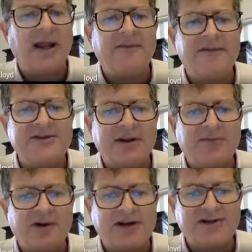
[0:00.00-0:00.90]
for some
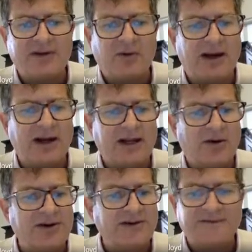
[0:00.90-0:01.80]
reason, when I go
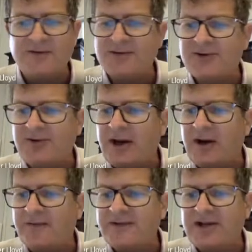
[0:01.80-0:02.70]
into full screen,
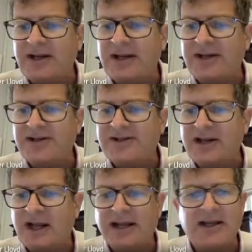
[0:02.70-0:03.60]
obviously, it doesn't
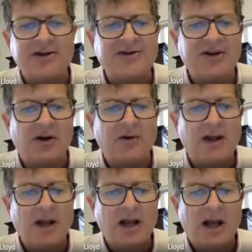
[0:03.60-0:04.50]
like it. So
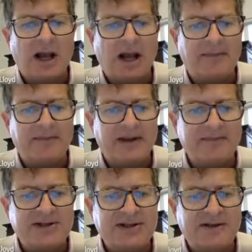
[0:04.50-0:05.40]
let me
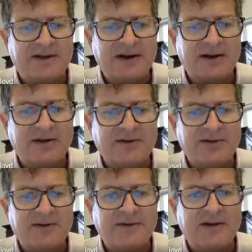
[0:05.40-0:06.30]
see if I can sort
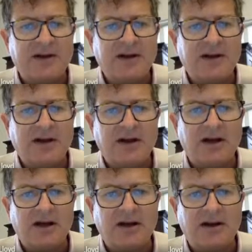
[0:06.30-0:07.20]

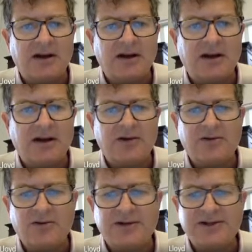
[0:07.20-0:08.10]
of
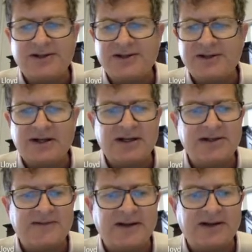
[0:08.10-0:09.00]
increase the size
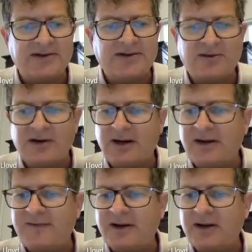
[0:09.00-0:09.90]
of that screen.
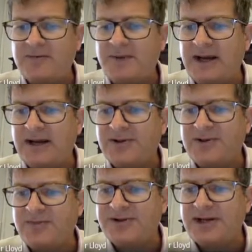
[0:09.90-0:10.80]
If I go back into
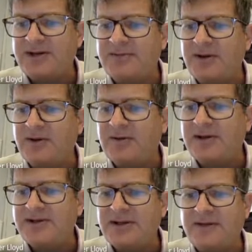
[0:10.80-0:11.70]
presenter mode,
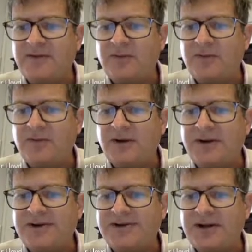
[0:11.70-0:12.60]
let's see if it will work
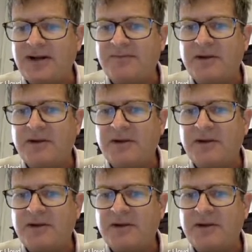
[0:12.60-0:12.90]
this time.